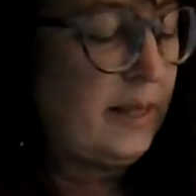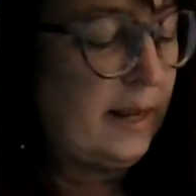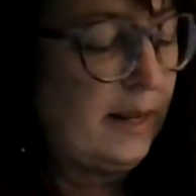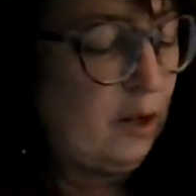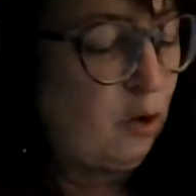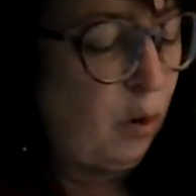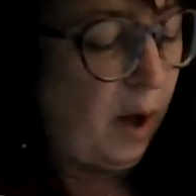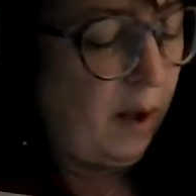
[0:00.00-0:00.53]
and he
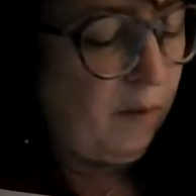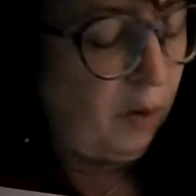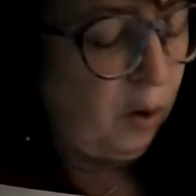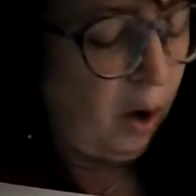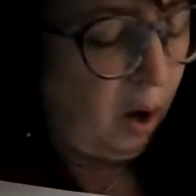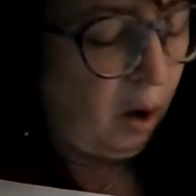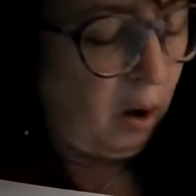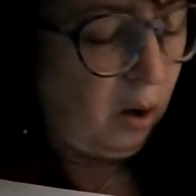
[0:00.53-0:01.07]
traveled
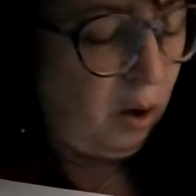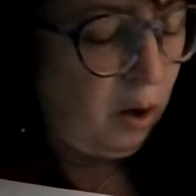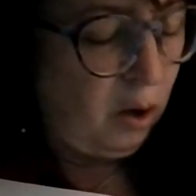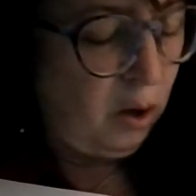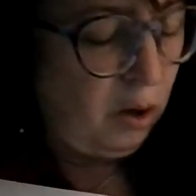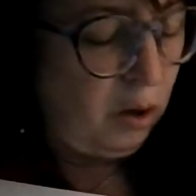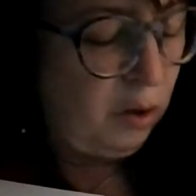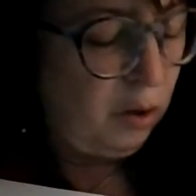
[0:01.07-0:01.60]

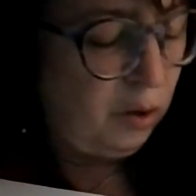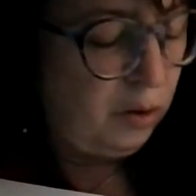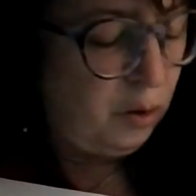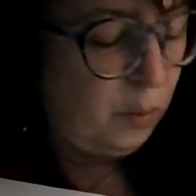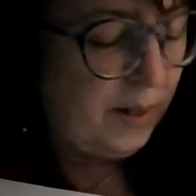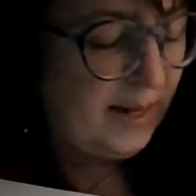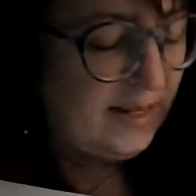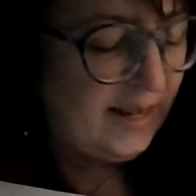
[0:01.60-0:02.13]
all the
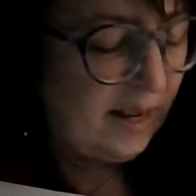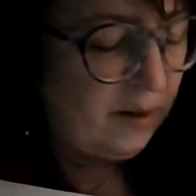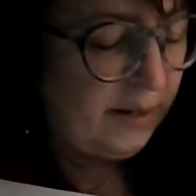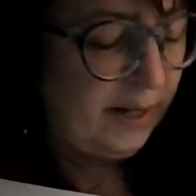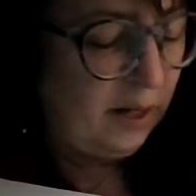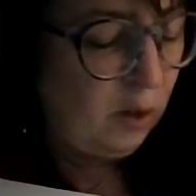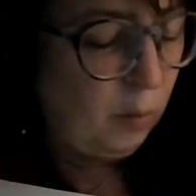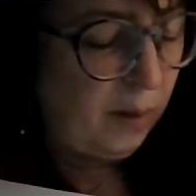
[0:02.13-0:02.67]
way down
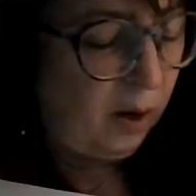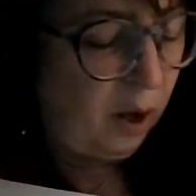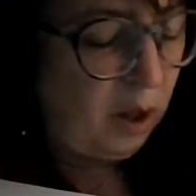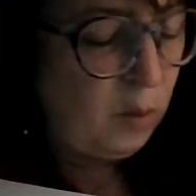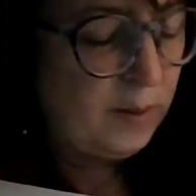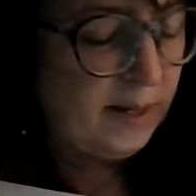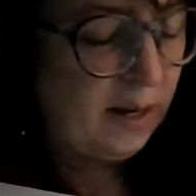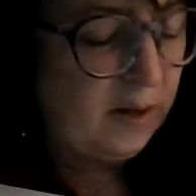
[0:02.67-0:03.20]
here, went all
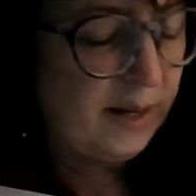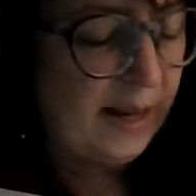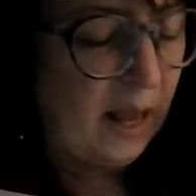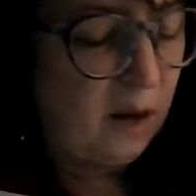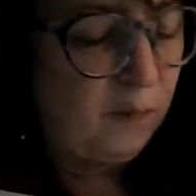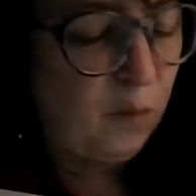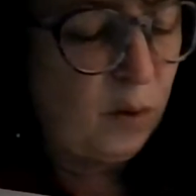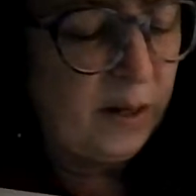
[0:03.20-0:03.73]
the way down to
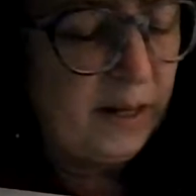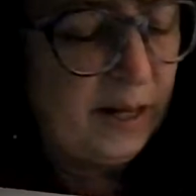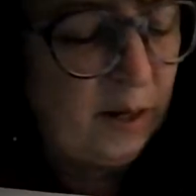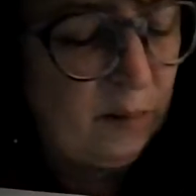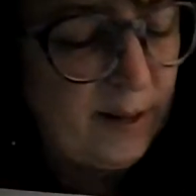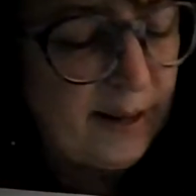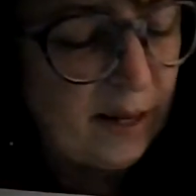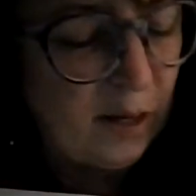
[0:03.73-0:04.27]
California. And
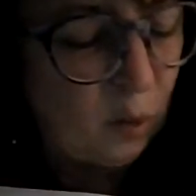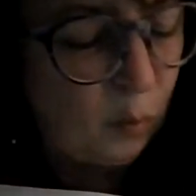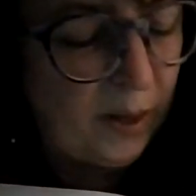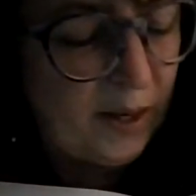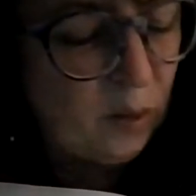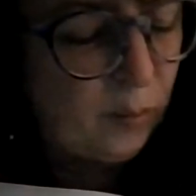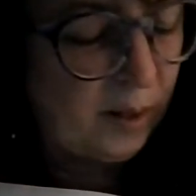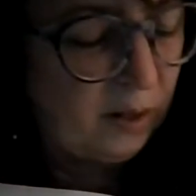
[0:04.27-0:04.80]
here he kind of
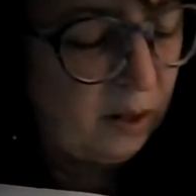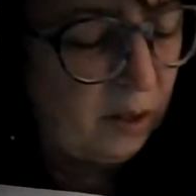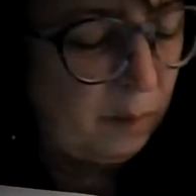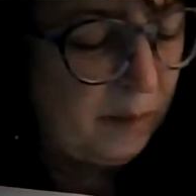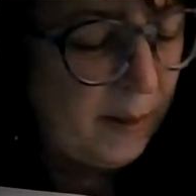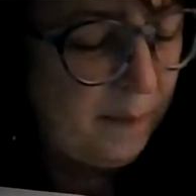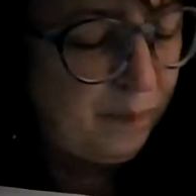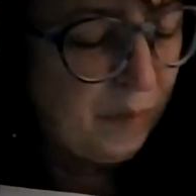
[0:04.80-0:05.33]
ran around a little
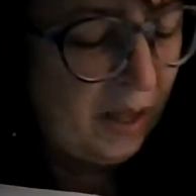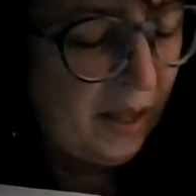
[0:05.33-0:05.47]
bit.